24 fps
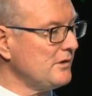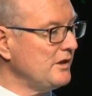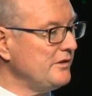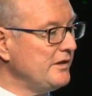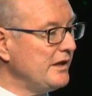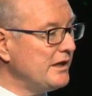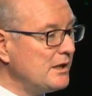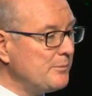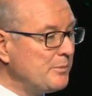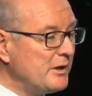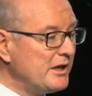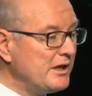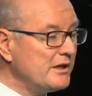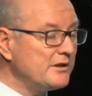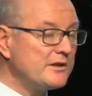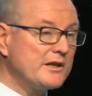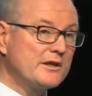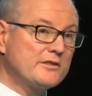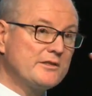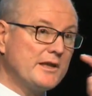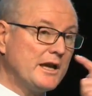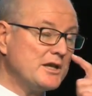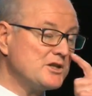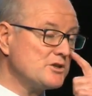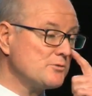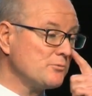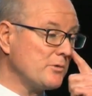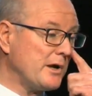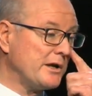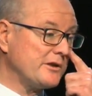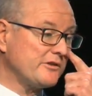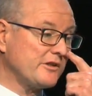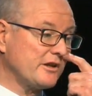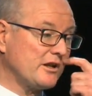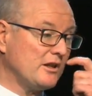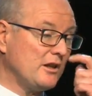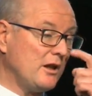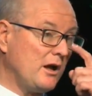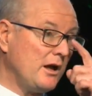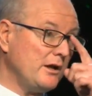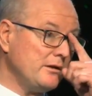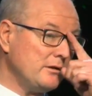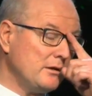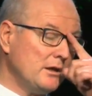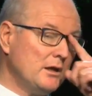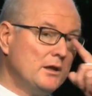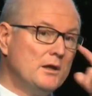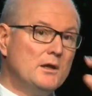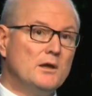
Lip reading: The NEP indexation rate has declined